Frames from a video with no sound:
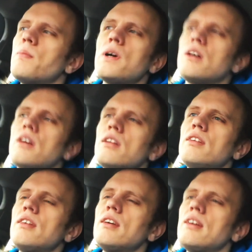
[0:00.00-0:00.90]
but
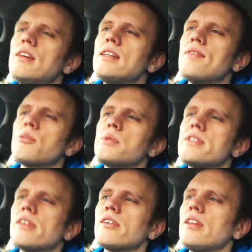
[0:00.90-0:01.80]
it never
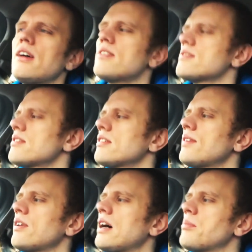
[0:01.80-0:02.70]
materialized and it
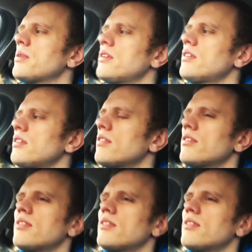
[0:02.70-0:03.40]
never happened.